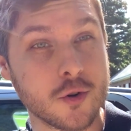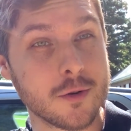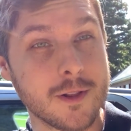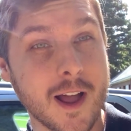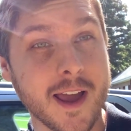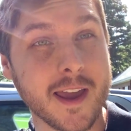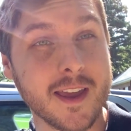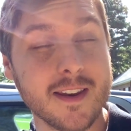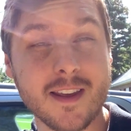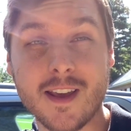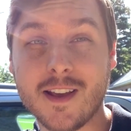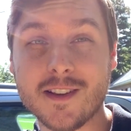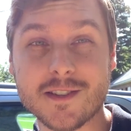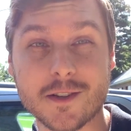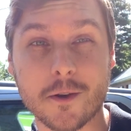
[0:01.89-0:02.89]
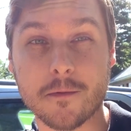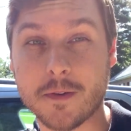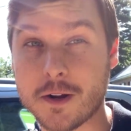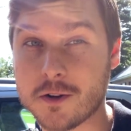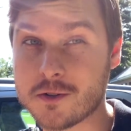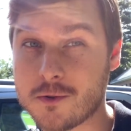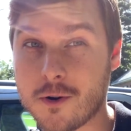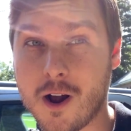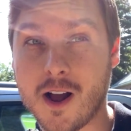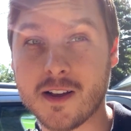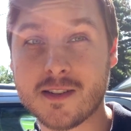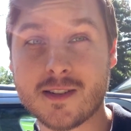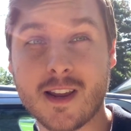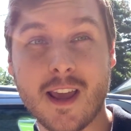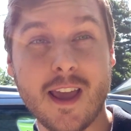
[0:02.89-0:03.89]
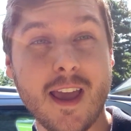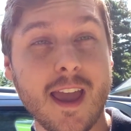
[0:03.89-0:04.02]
client, so fingers crossed.